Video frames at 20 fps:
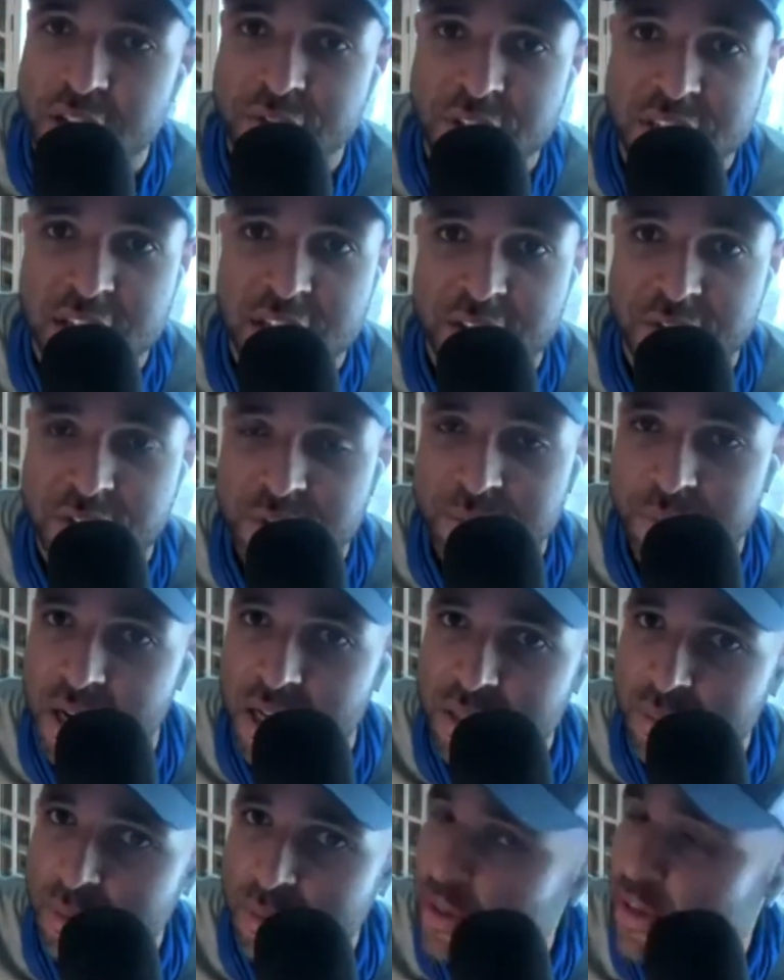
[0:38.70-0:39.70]
as safe as
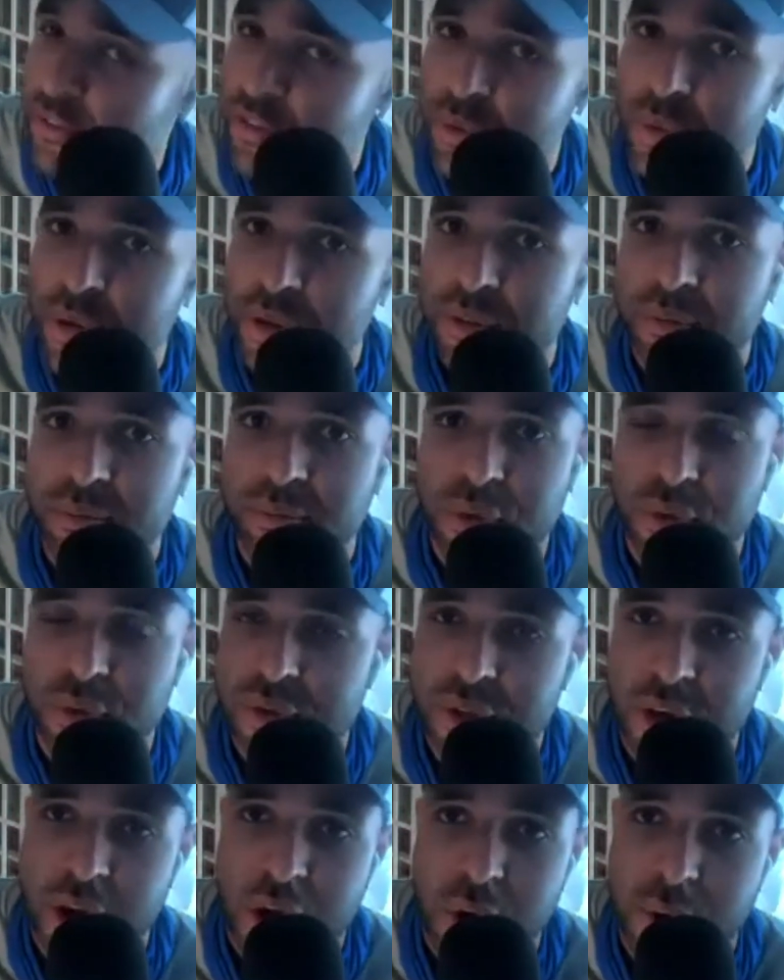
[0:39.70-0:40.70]
possible. Everyone
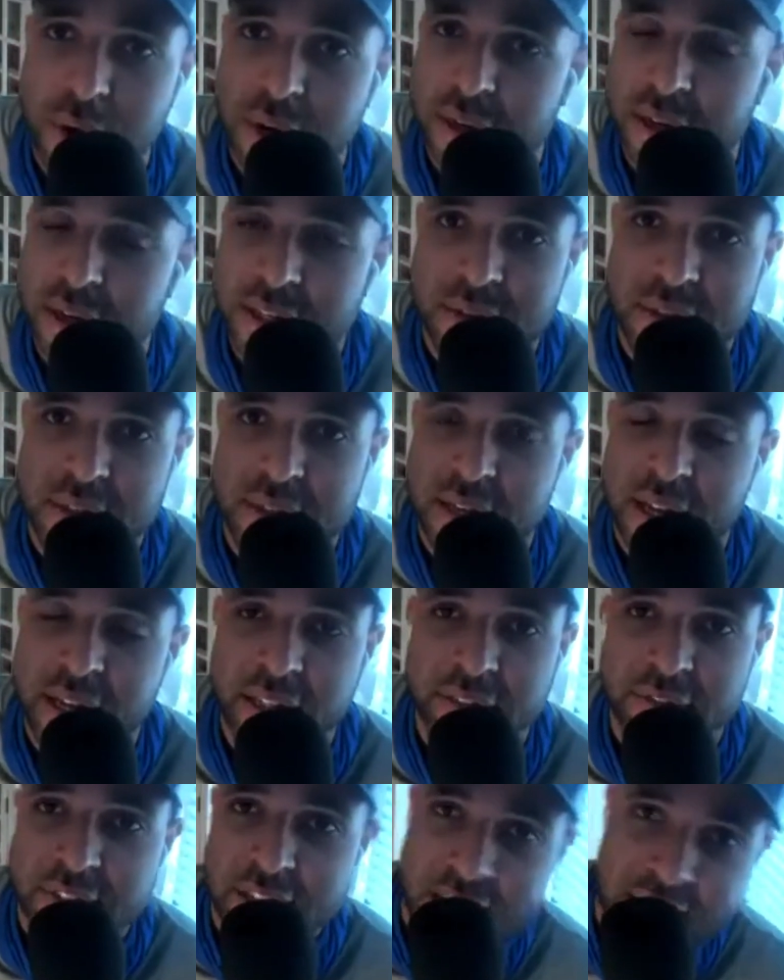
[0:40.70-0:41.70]
who's going gets
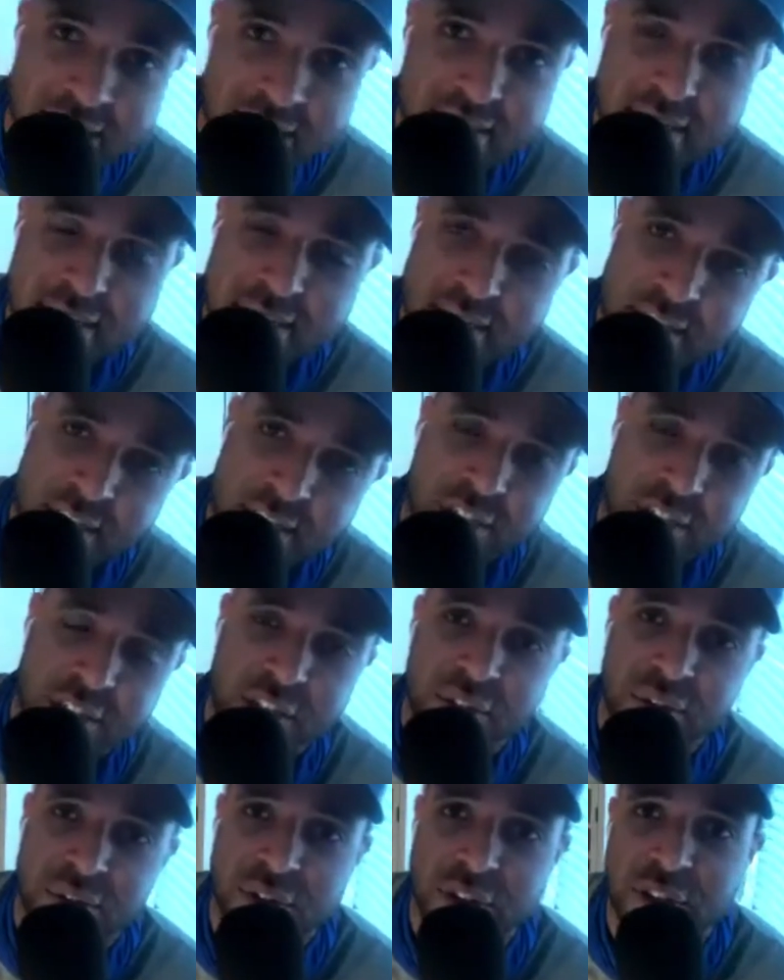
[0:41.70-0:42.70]
negative tests,
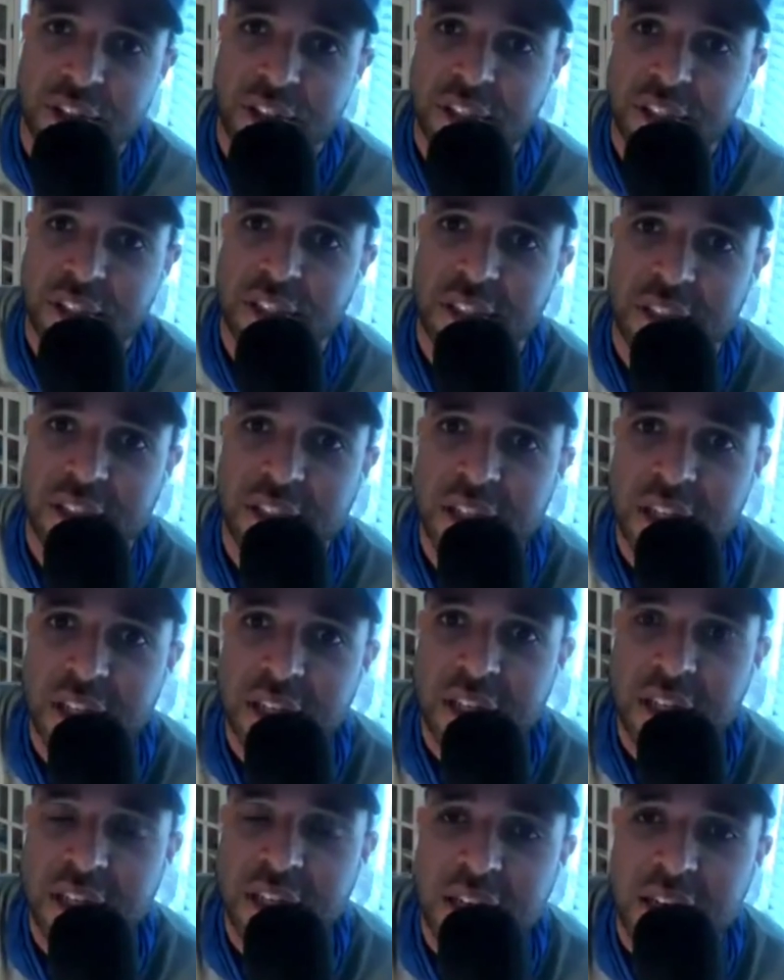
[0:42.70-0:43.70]
negative
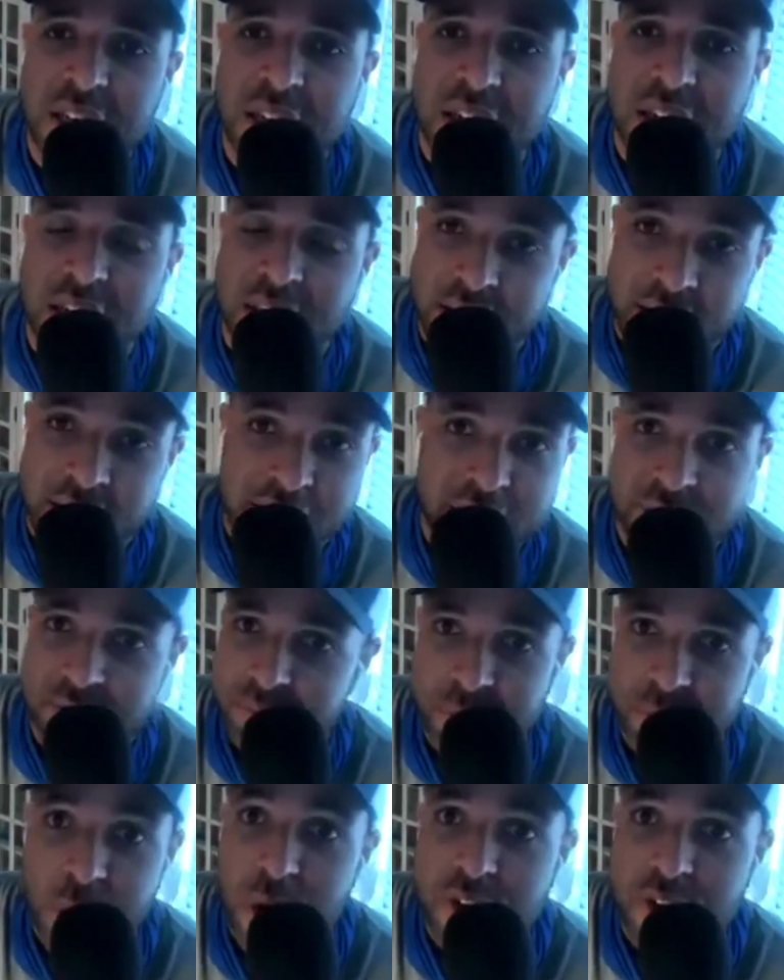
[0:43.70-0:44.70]

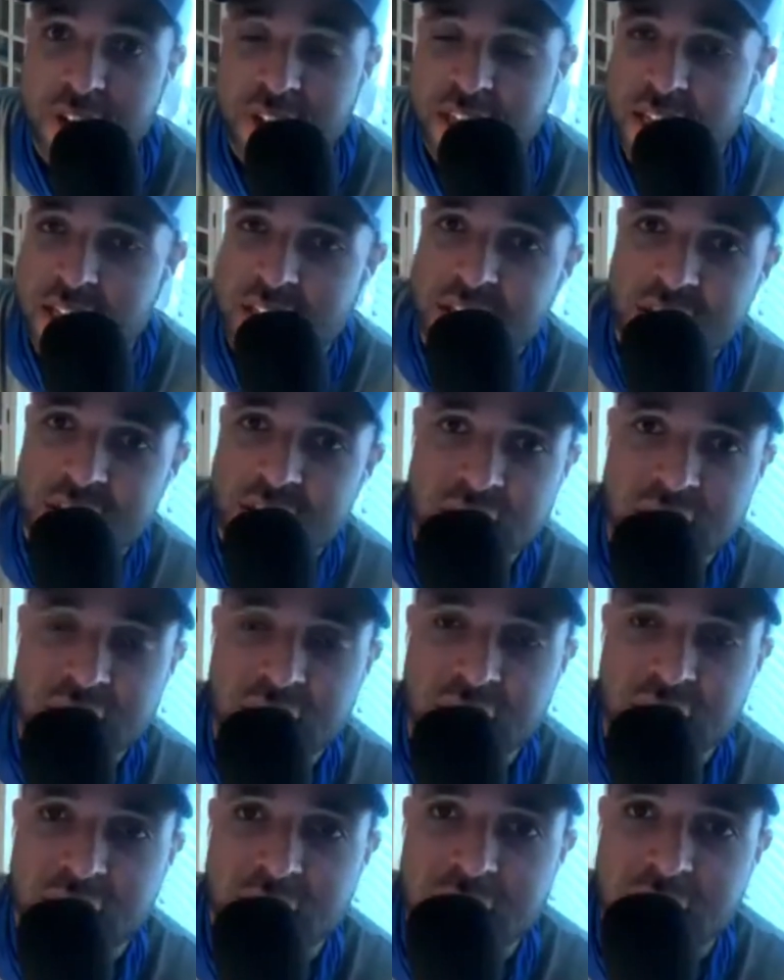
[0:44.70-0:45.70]
COVID tests,
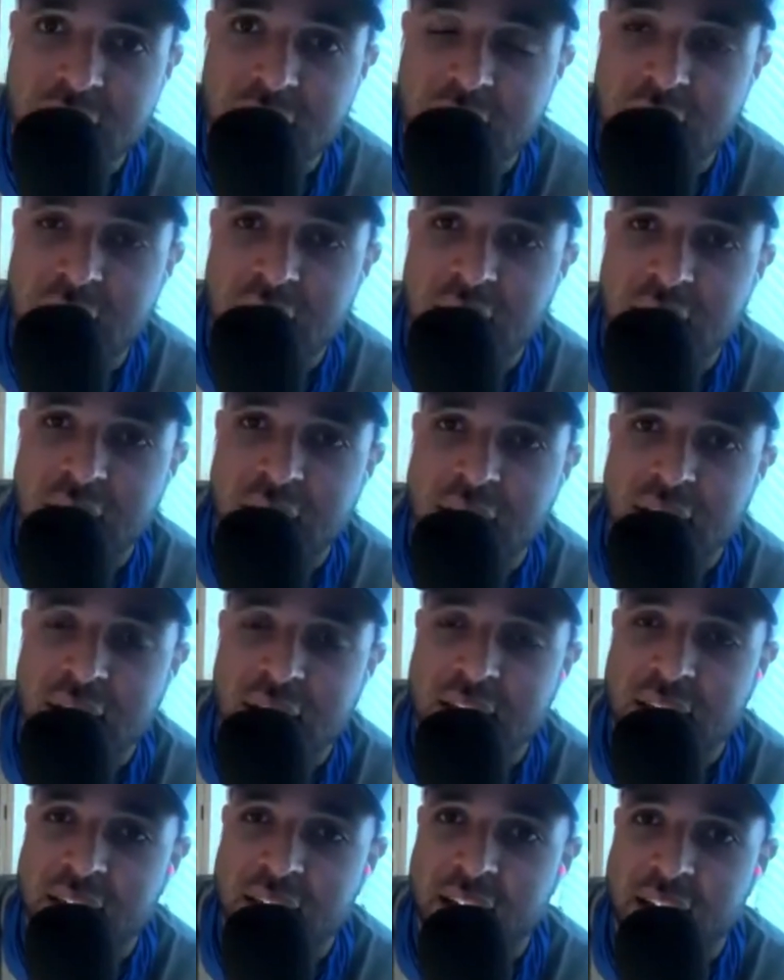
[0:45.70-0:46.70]
the
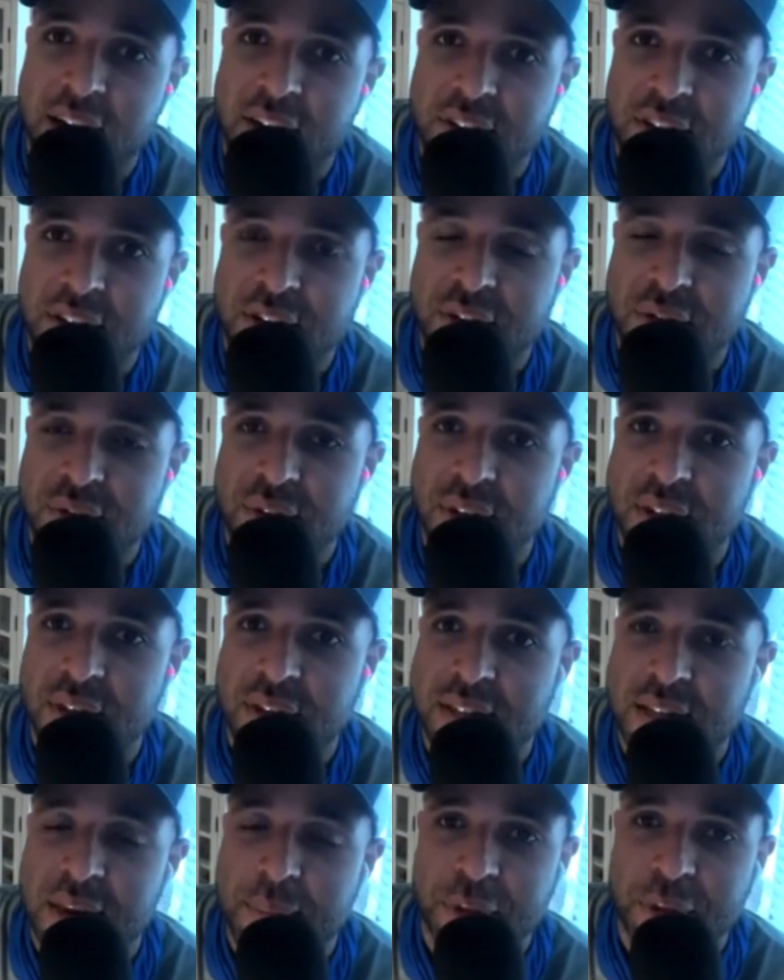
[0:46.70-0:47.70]
daycare, they do
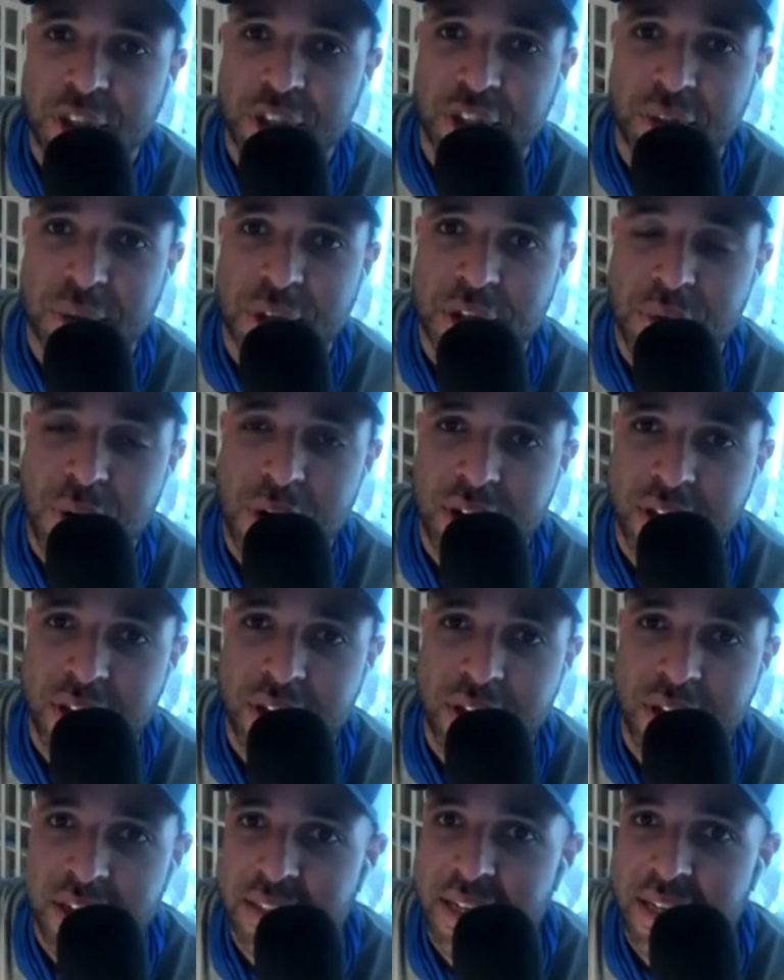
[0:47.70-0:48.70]
the temperature when you walk
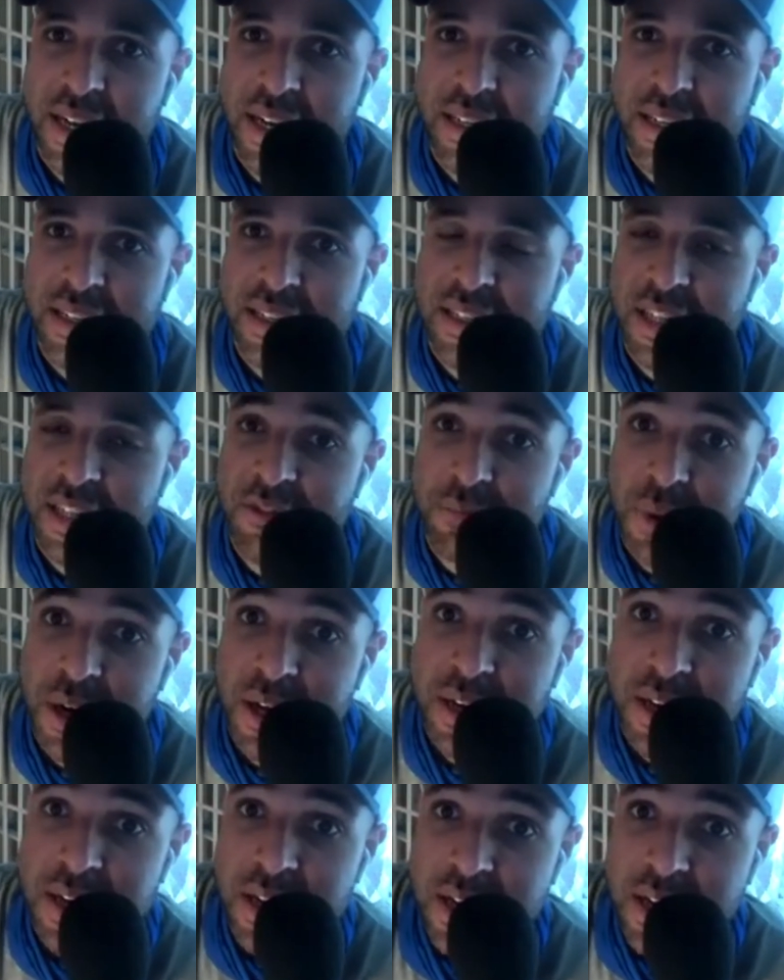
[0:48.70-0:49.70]
in and that kind of stuff. But